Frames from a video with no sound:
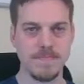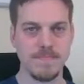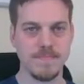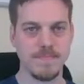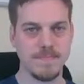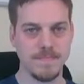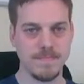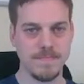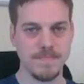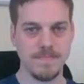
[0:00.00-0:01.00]

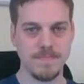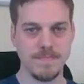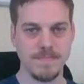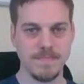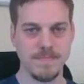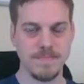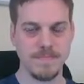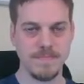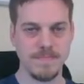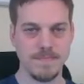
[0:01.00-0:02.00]

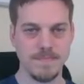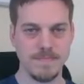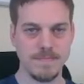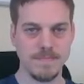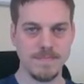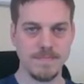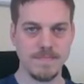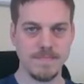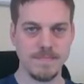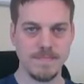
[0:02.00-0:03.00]

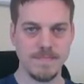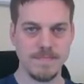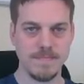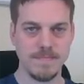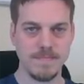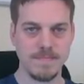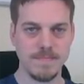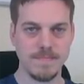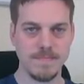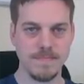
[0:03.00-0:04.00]

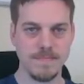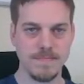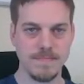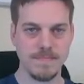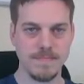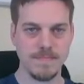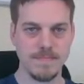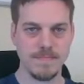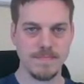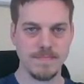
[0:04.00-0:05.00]

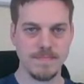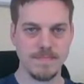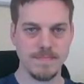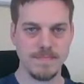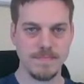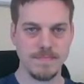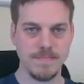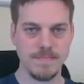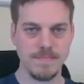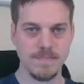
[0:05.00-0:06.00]

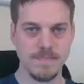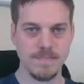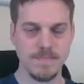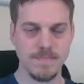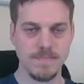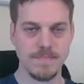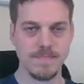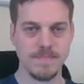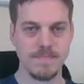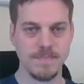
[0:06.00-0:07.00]

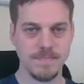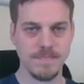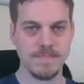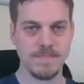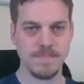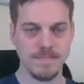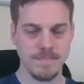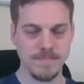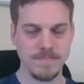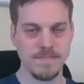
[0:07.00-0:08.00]
This person isn't speaking.